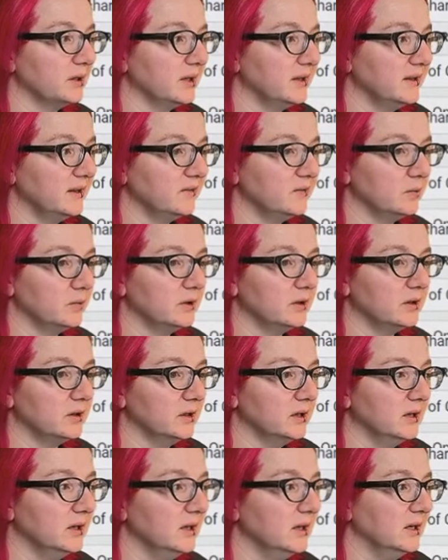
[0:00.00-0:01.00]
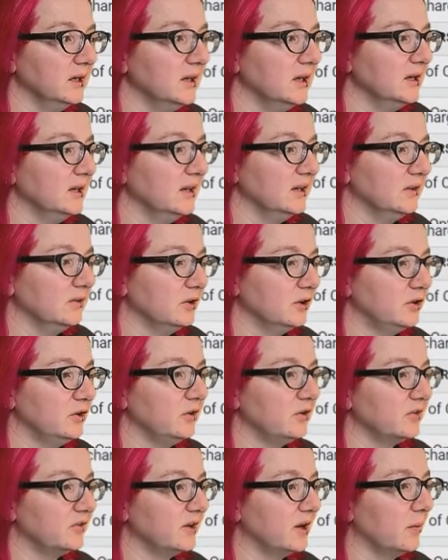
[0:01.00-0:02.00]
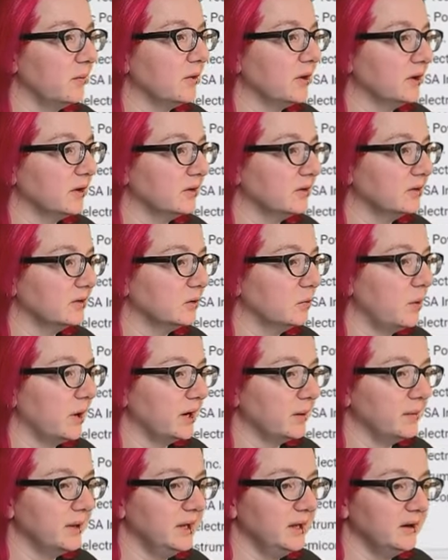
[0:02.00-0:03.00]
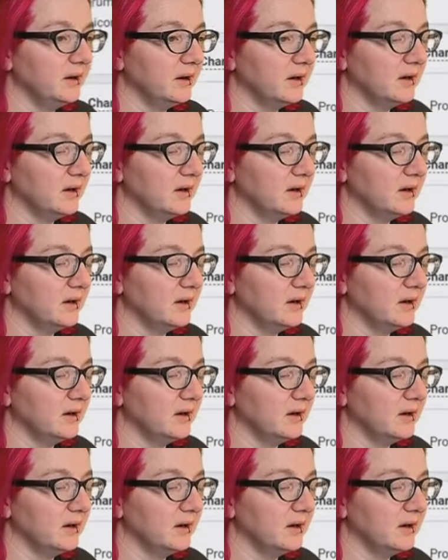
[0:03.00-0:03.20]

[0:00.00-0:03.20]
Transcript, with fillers: And this will reduce the number quite a bit